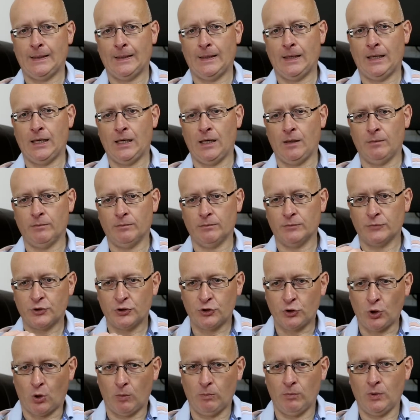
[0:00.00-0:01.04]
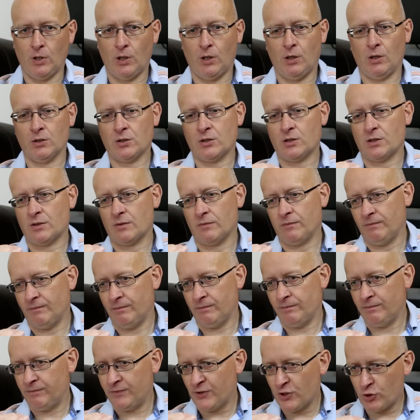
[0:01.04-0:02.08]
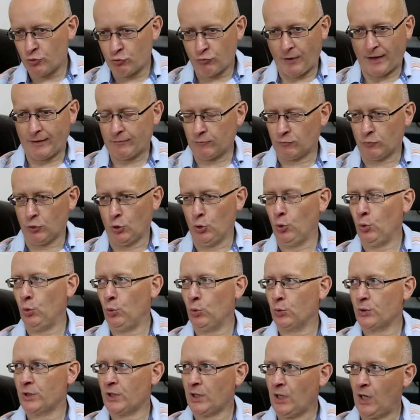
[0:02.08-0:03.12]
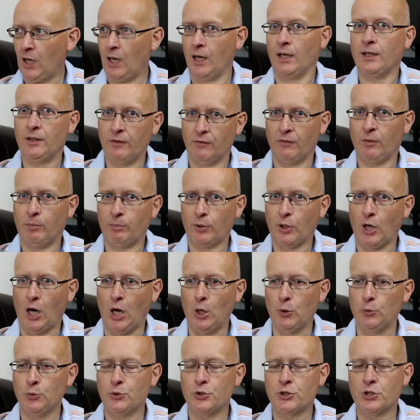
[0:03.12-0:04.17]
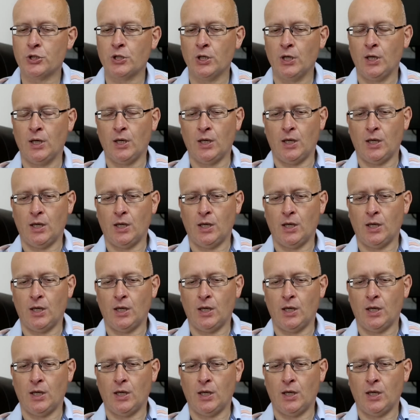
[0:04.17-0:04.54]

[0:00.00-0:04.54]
stop loss, strict rules kind of approach.